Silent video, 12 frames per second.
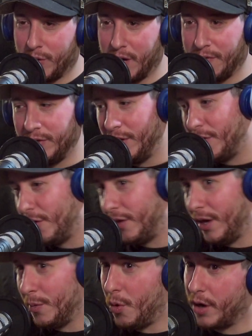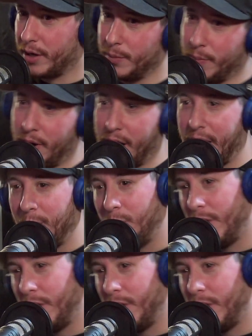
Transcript: whatever, and they just see him walking by.